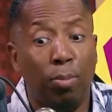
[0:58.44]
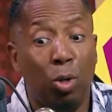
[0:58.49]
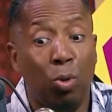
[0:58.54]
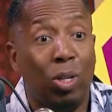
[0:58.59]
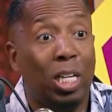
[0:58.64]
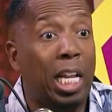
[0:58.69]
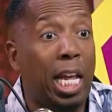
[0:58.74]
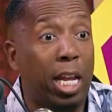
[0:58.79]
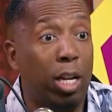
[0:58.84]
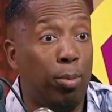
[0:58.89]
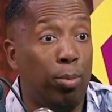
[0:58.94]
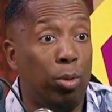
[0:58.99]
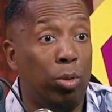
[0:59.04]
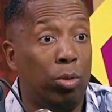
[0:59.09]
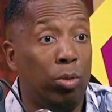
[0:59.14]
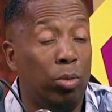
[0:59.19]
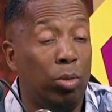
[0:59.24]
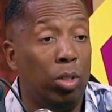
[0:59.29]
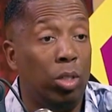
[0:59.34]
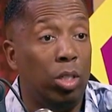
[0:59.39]
to be relatable.
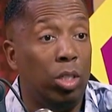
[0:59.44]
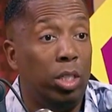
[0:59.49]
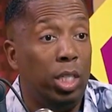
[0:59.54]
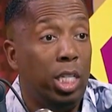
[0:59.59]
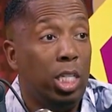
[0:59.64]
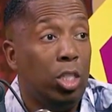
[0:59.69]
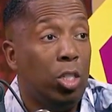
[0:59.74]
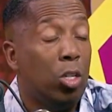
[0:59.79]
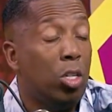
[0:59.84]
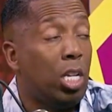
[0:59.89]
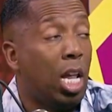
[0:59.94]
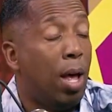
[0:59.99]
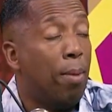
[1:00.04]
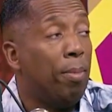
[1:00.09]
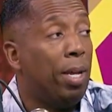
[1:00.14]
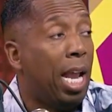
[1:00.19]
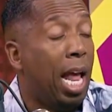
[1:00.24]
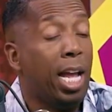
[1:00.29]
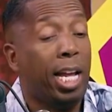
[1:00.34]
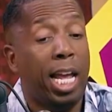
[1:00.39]
These girls, I
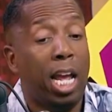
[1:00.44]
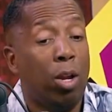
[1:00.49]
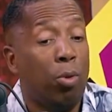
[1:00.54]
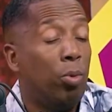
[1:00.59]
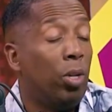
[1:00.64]
mean, I can't